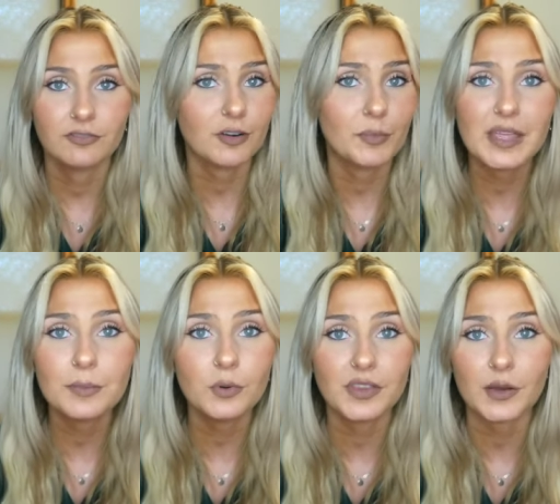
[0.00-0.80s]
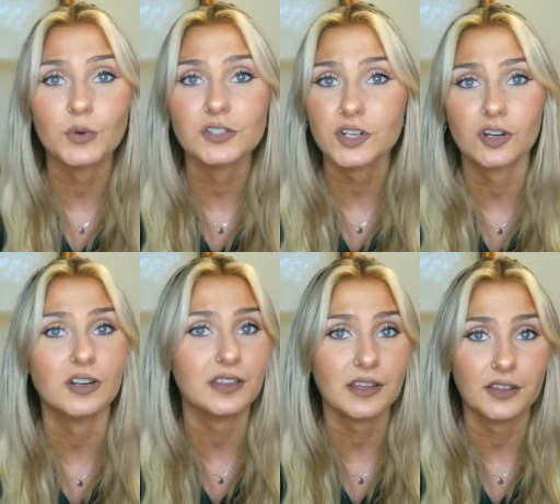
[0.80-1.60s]
for people that were
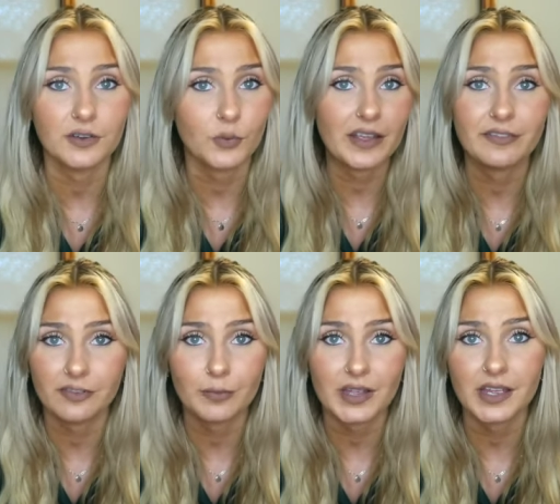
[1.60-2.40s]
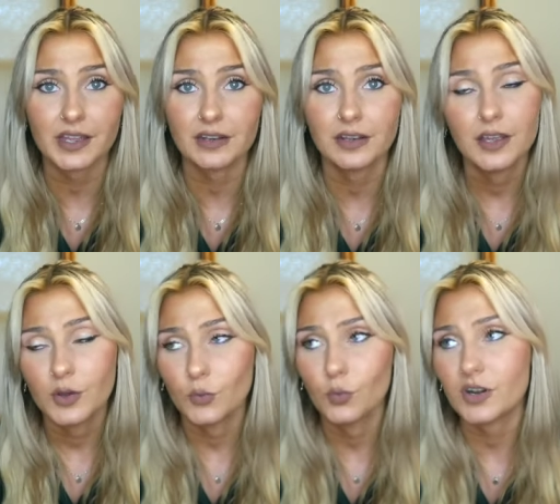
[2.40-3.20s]
turning the other way from me and
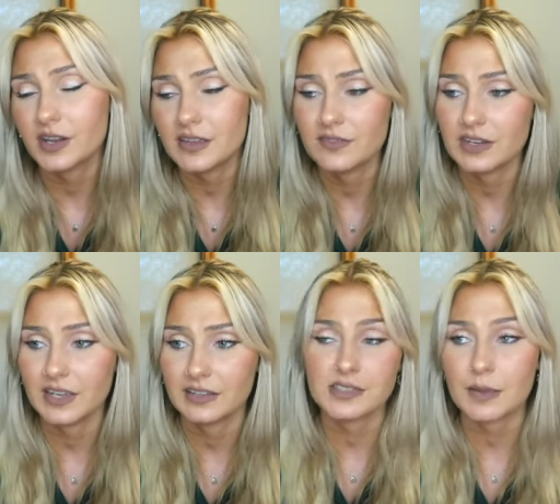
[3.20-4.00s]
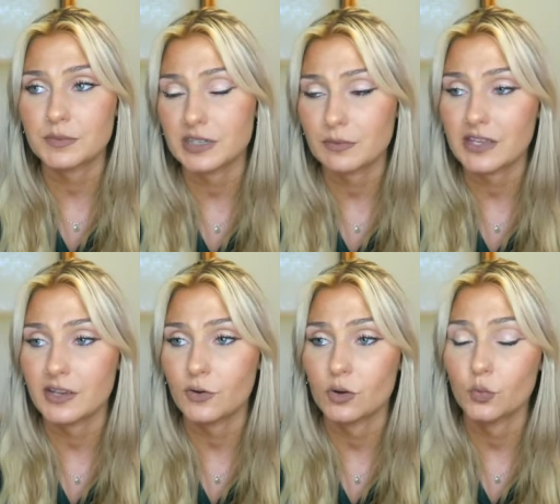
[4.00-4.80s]
weren't even accepting
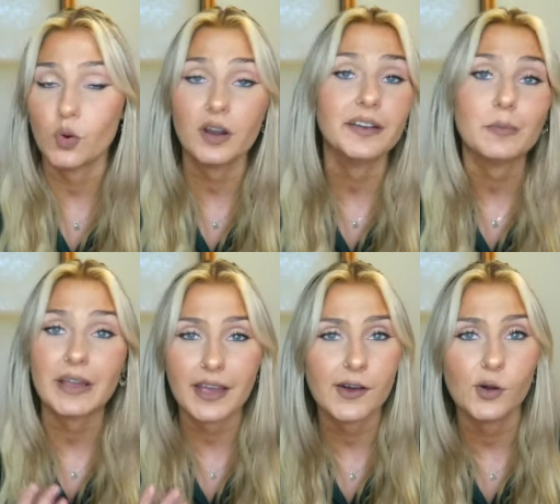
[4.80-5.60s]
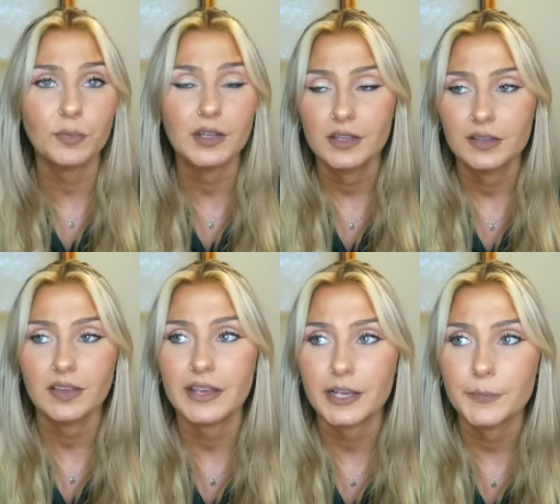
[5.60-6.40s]
me or wanting my help.
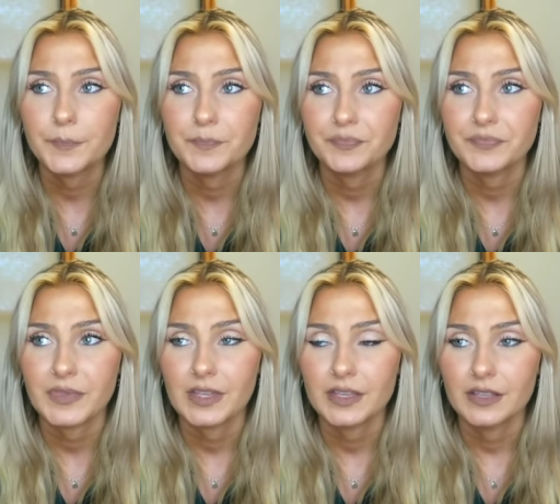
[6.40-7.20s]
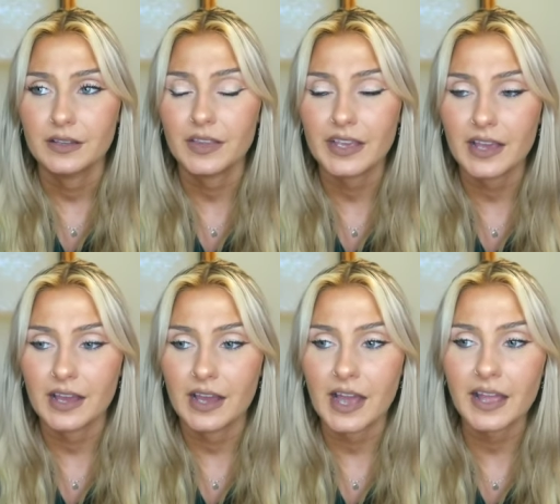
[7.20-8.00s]
Like,
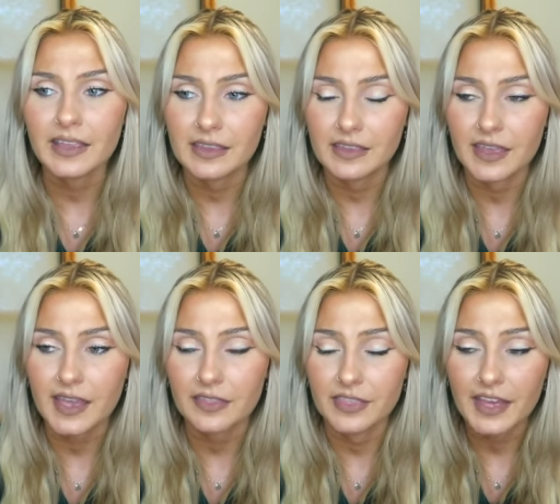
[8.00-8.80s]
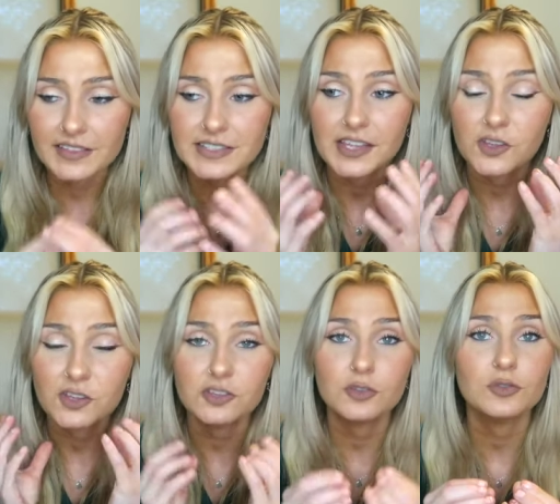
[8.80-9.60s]
like I get that is a
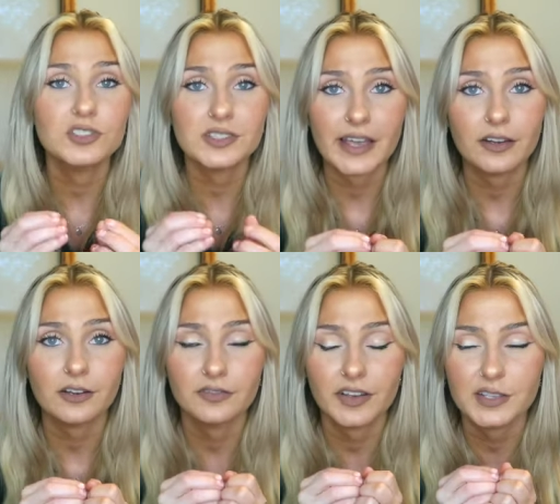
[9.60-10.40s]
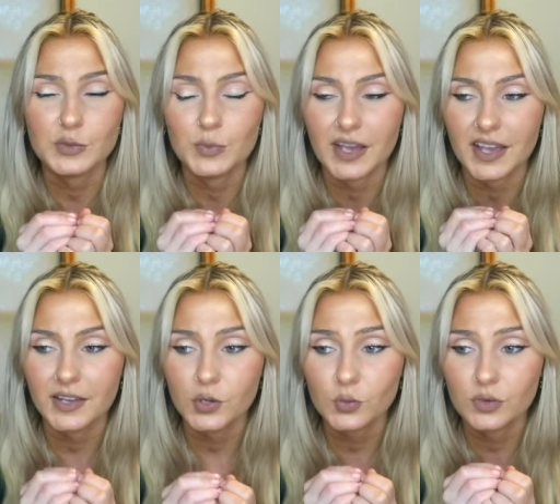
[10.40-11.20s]
huge sacrifice, but
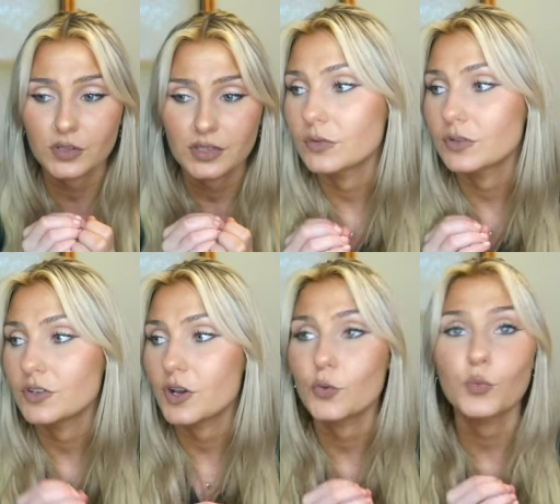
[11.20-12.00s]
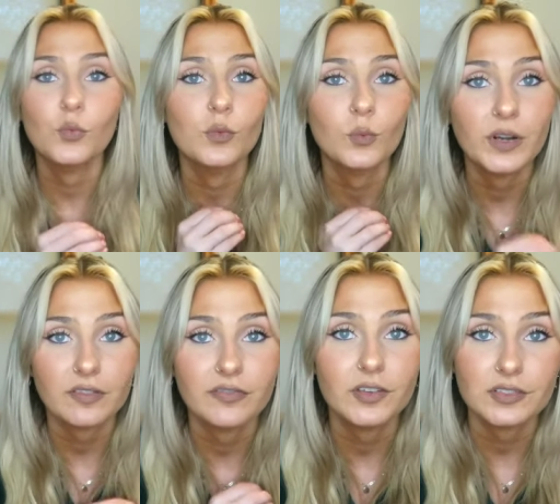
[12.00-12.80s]
I don't know what
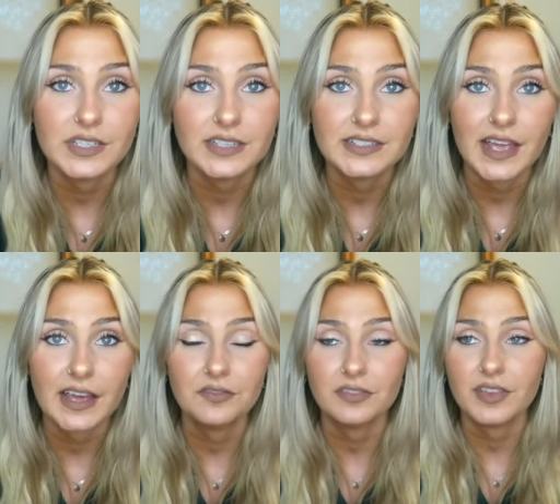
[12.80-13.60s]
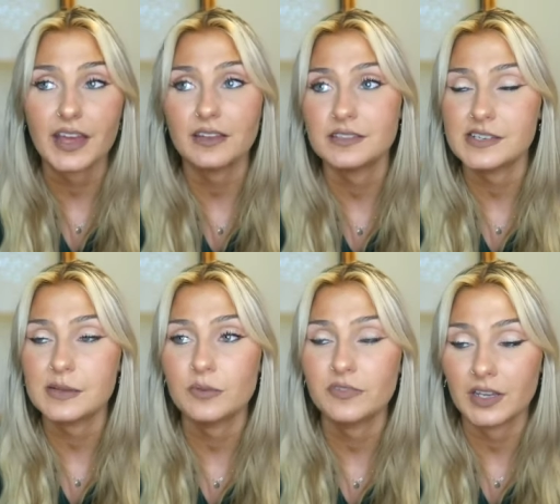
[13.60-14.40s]
it feels like to have that
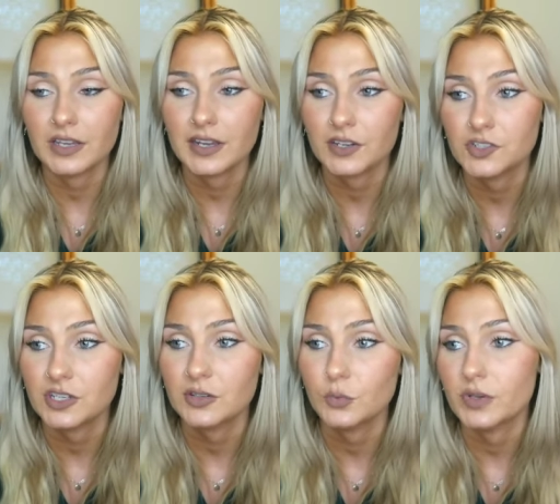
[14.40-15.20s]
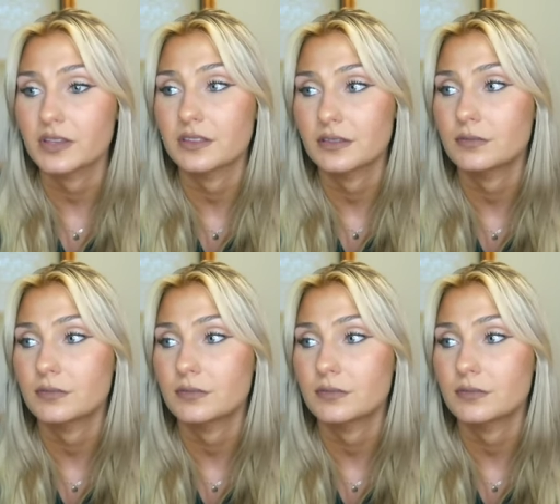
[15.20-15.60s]
deep of a connection with,